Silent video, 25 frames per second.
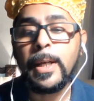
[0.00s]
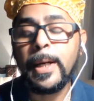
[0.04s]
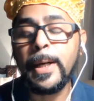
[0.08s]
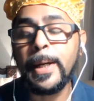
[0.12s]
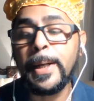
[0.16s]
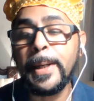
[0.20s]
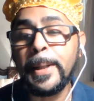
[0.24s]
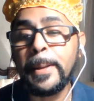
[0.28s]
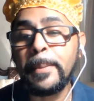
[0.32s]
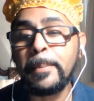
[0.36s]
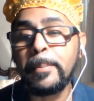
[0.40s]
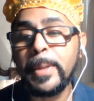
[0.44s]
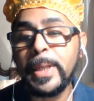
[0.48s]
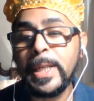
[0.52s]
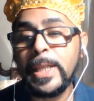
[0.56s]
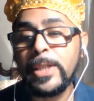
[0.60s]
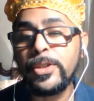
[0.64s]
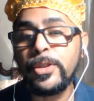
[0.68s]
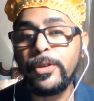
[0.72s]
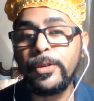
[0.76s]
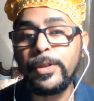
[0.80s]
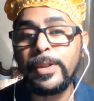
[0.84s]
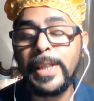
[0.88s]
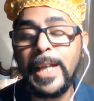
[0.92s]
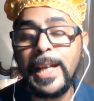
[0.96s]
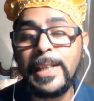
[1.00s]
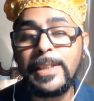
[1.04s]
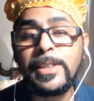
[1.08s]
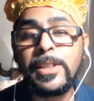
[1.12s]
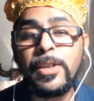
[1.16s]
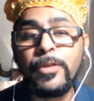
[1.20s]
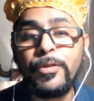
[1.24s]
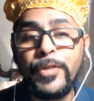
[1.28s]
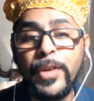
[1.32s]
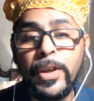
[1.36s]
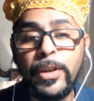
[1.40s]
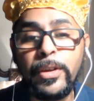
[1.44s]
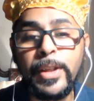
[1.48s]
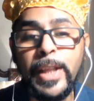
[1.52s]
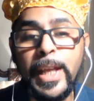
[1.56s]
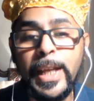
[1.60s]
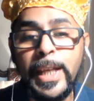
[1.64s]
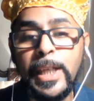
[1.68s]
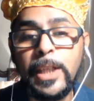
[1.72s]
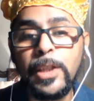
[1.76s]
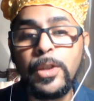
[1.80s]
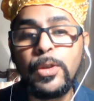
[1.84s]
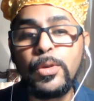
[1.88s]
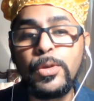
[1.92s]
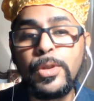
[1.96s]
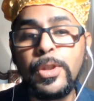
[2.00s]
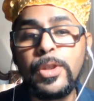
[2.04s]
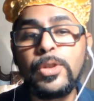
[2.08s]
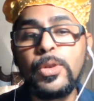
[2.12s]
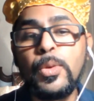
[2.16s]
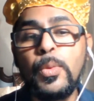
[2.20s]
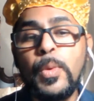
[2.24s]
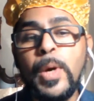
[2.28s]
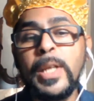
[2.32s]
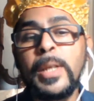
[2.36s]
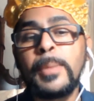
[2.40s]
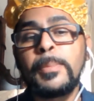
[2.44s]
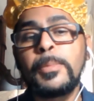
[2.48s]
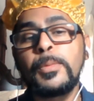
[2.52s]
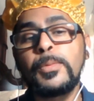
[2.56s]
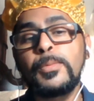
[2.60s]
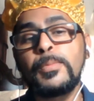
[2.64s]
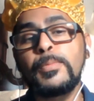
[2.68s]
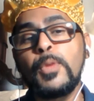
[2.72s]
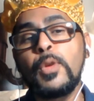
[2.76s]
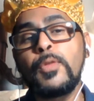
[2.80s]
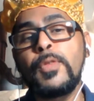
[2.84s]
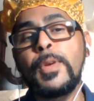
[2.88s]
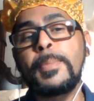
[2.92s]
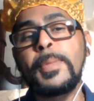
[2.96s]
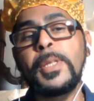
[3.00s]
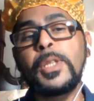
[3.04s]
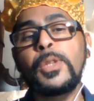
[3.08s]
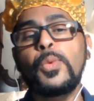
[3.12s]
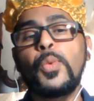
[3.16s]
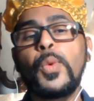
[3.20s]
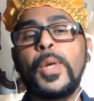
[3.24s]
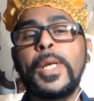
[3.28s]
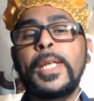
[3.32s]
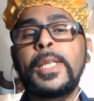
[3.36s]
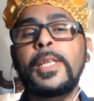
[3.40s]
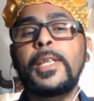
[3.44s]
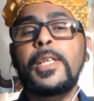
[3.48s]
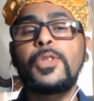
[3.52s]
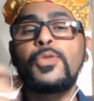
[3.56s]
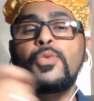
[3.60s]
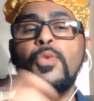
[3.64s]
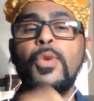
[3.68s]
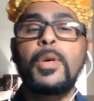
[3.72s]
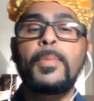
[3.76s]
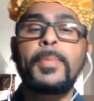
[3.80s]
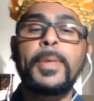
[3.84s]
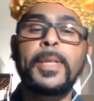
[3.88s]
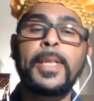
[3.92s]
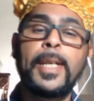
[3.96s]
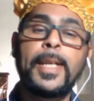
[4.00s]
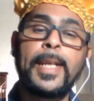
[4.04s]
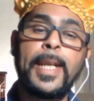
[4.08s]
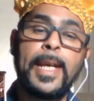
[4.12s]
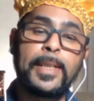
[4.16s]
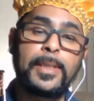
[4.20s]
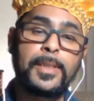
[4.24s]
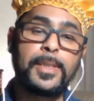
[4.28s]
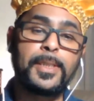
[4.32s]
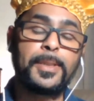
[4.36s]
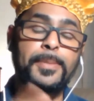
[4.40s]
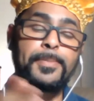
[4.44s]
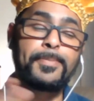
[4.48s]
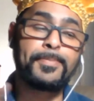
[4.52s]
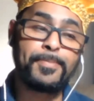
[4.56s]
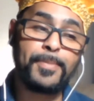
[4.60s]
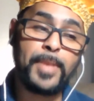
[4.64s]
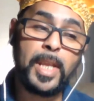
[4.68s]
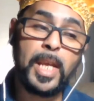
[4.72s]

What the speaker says: But that's the feather that he uses to wind up moving between this realm and the next.